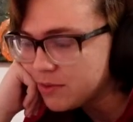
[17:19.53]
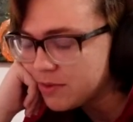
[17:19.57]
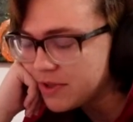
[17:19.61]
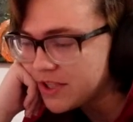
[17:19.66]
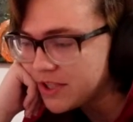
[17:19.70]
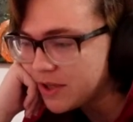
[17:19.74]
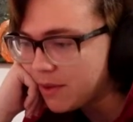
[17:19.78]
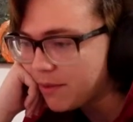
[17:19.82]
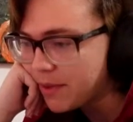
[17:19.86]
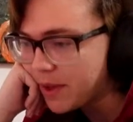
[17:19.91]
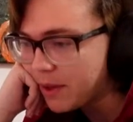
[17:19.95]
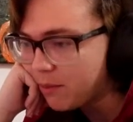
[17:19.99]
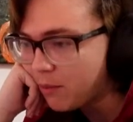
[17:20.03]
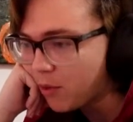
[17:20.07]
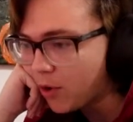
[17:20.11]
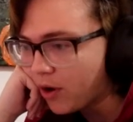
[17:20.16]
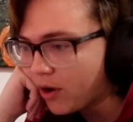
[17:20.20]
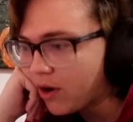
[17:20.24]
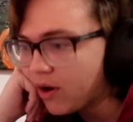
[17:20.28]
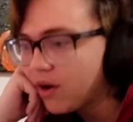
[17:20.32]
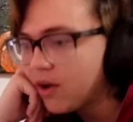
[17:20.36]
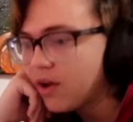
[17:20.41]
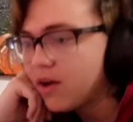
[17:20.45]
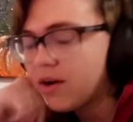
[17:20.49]
to be something
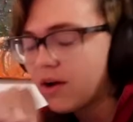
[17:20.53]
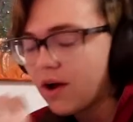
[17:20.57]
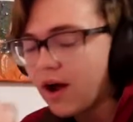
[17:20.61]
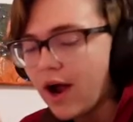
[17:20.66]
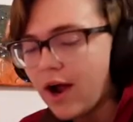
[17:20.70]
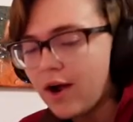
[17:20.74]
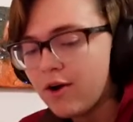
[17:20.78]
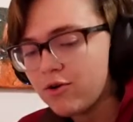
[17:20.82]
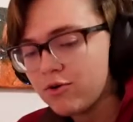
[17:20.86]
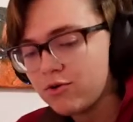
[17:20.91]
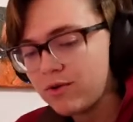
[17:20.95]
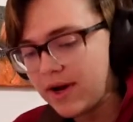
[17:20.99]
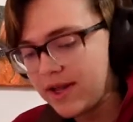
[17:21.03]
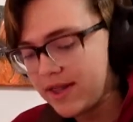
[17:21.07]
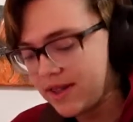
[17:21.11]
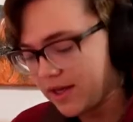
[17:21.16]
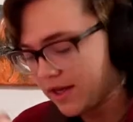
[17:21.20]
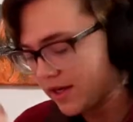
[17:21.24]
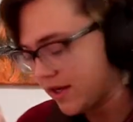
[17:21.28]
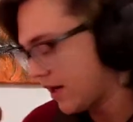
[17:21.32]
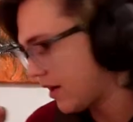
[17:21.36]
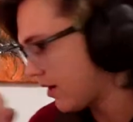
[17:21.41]
more. I will write that